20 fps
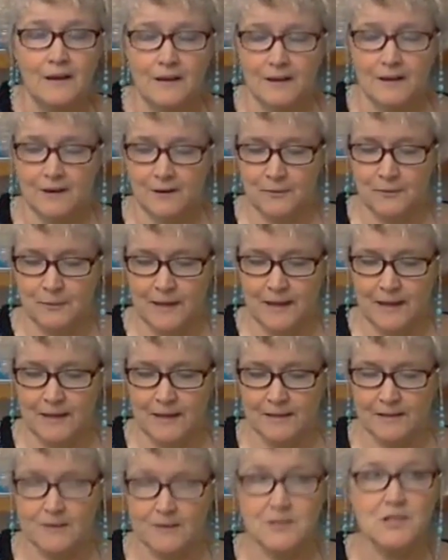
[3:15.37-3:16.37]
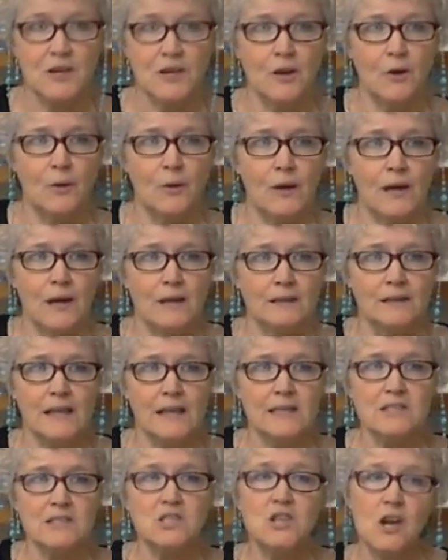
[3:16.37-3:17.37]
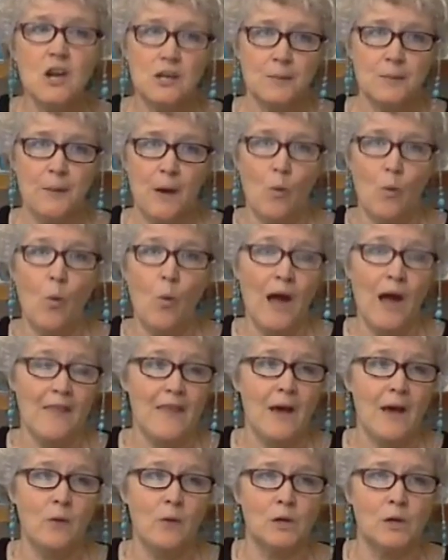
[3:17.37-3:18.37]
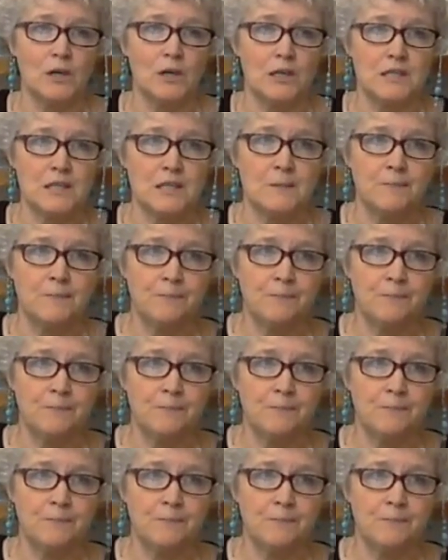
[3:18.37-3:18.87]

All right, so let's talk about why that works.